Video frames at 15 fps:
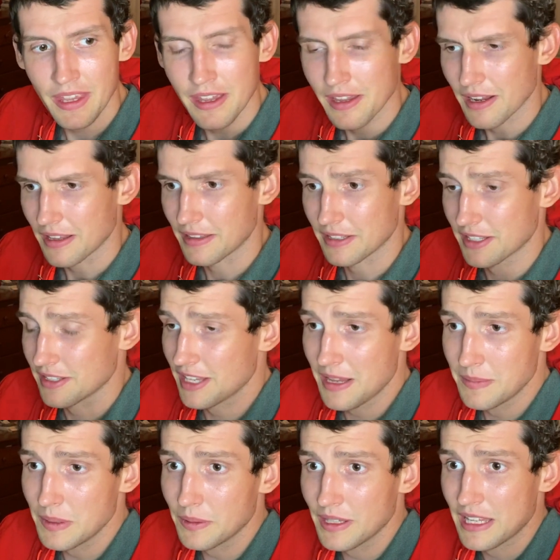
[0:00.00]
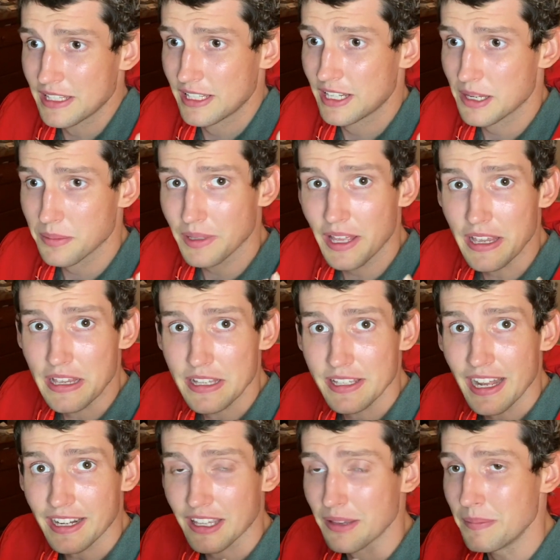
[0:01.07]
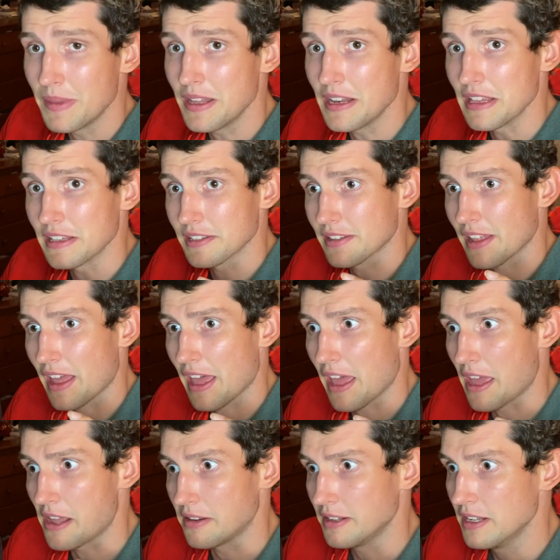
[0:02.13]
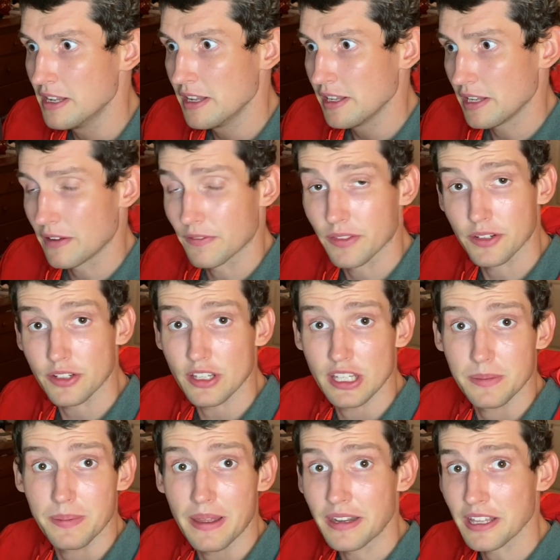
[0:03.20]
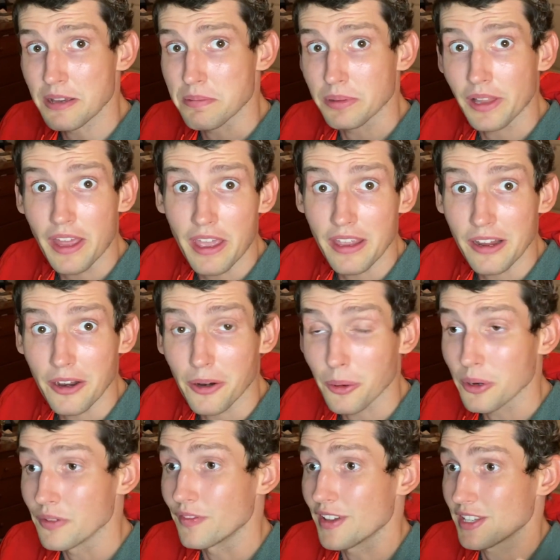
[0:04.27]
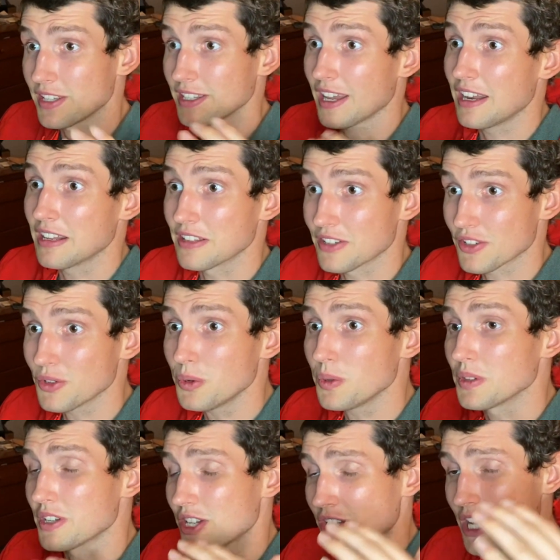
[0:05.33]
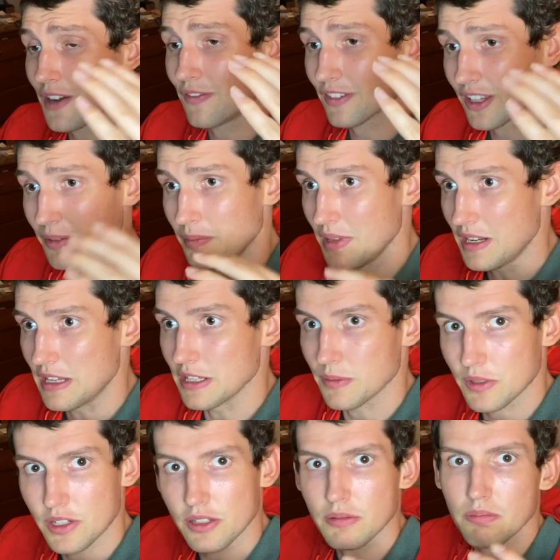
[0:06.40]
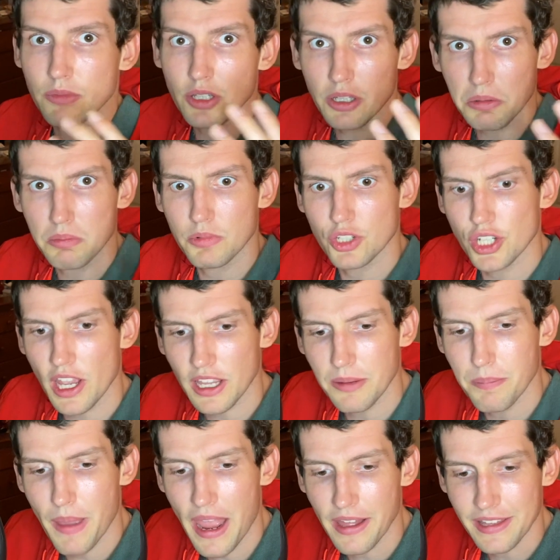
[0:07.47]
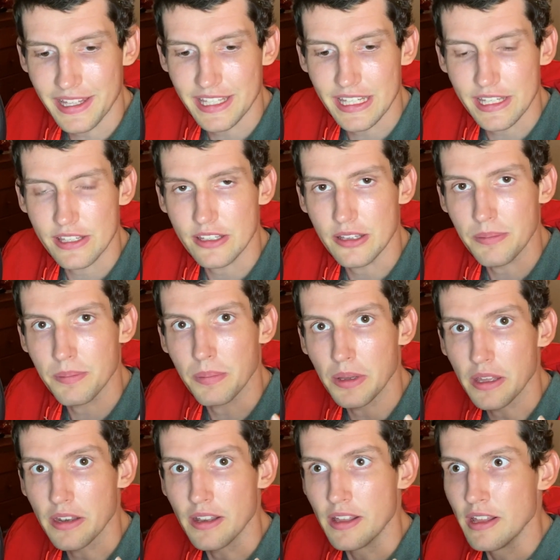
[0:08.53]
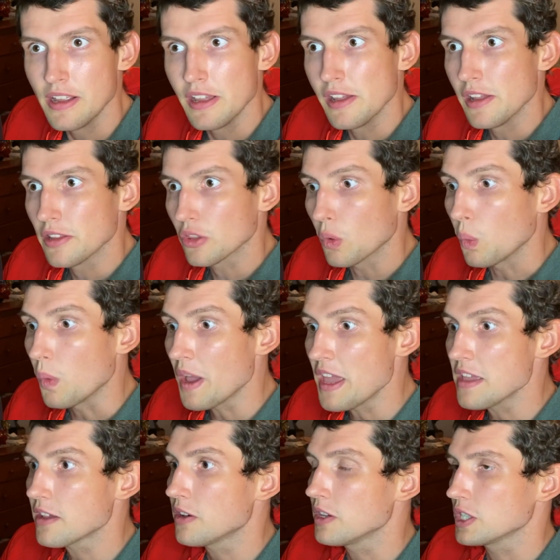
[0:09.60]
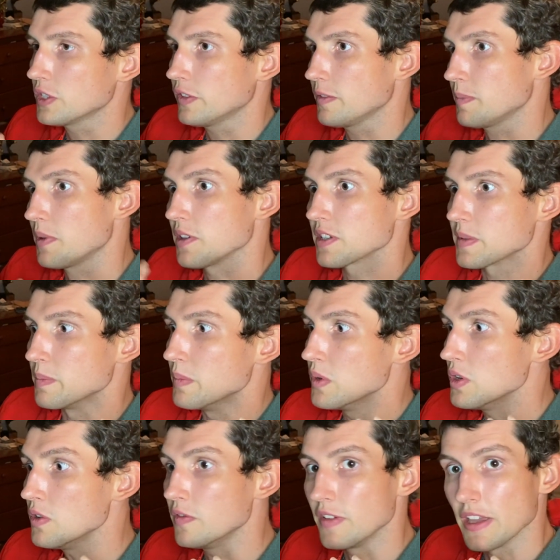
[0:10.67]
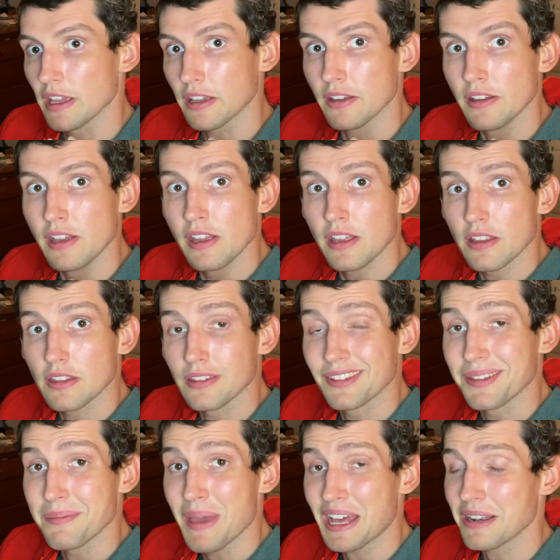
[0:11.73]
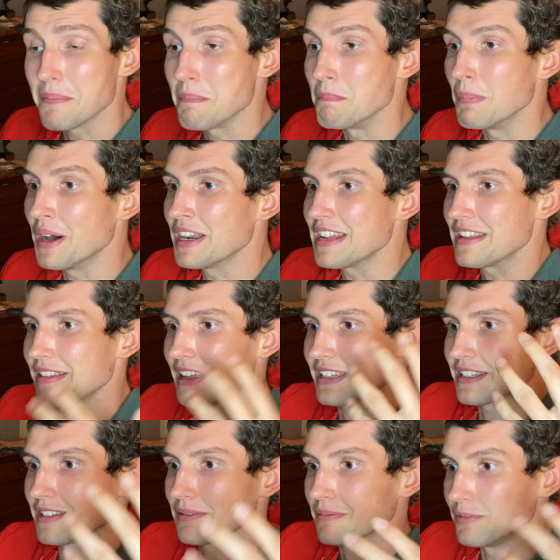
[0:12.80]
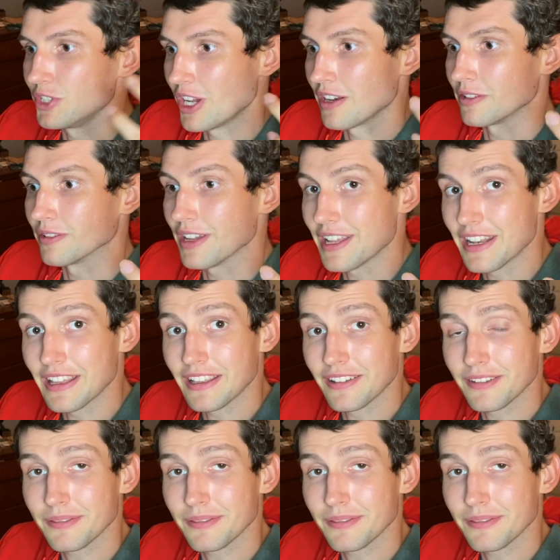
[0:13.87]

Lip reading: And same deal with the NCAA. He's got committees that if they're suspending a player or investigating a school, there's different committees, which is a good check and balance system. But the way college football is moving, the amount of money that's generating,